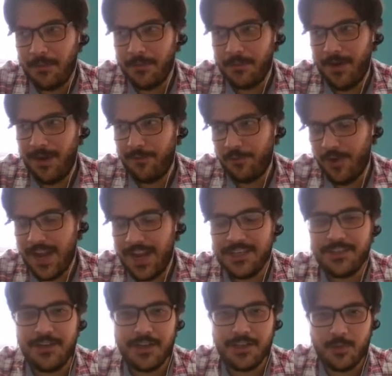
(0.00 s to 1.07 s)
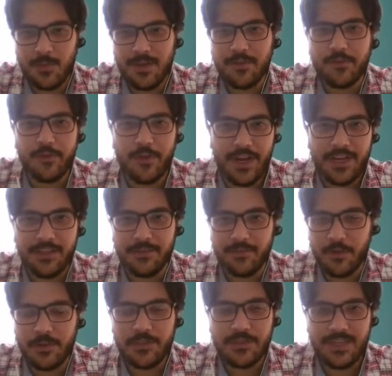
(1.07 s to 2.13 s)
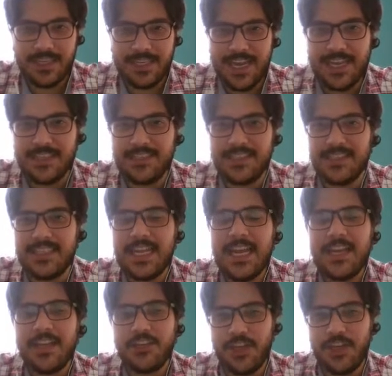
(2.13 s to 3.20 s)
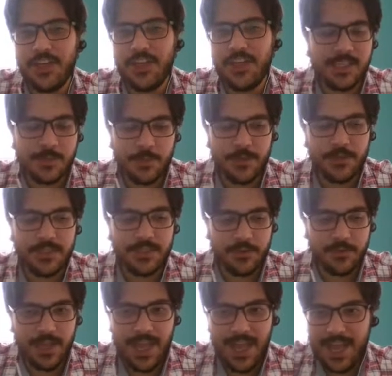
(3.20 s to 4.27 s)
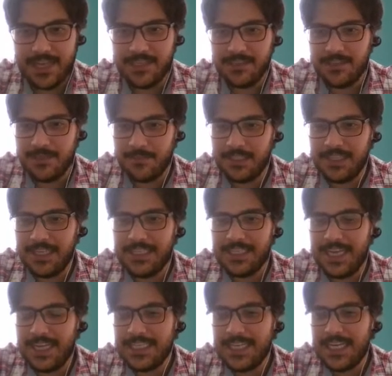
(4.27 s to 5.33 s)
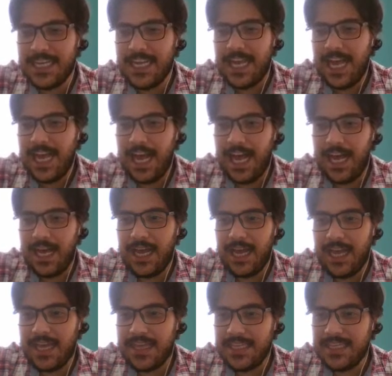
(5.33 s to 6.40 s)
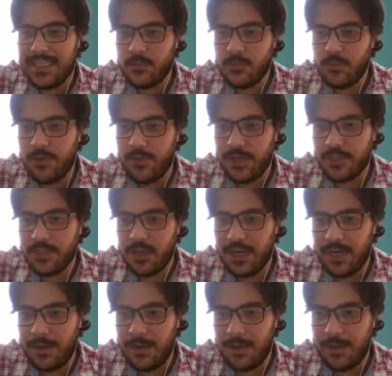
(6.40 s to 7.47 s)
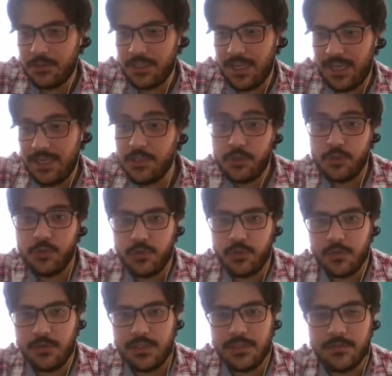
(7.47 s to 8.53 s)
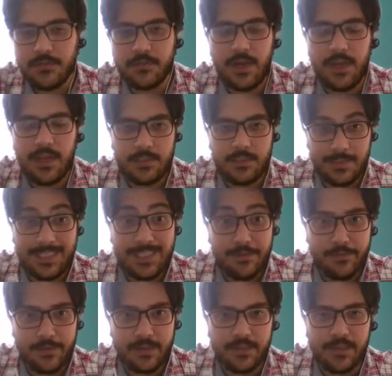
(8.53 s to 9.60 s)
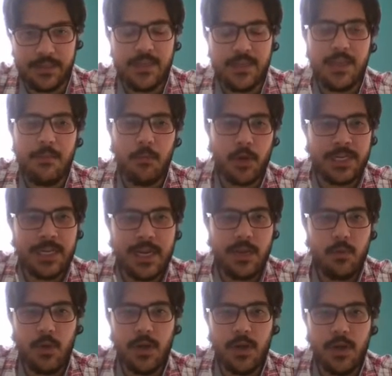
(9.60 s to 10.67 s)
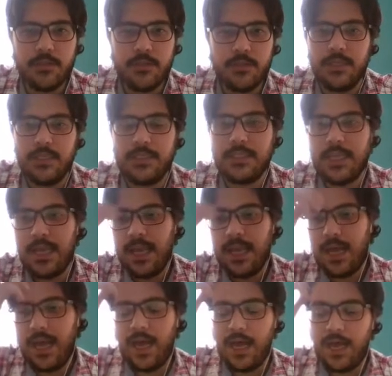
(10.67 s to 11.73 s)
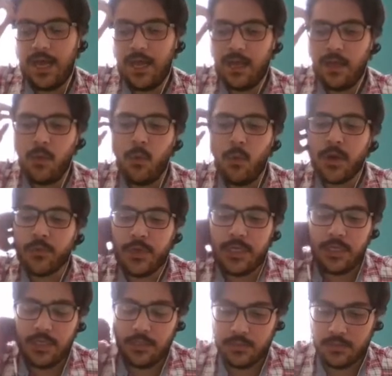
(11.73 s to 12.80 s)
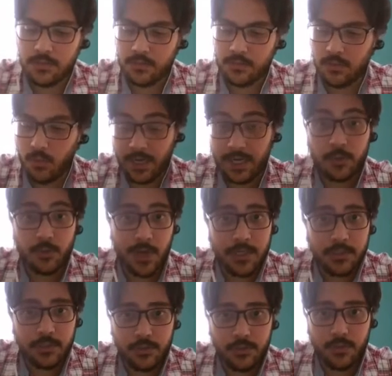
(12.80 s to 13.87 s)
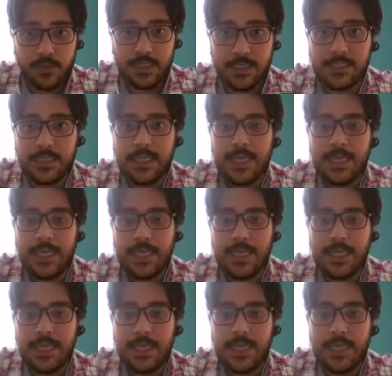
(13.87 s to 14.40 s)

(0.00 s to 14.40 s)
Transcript: a friend not to be afraid of going to the dentist, share an experience you had, or something like that. I think that when we are talking about A2 students specifically, more than A1 students, what I try to do is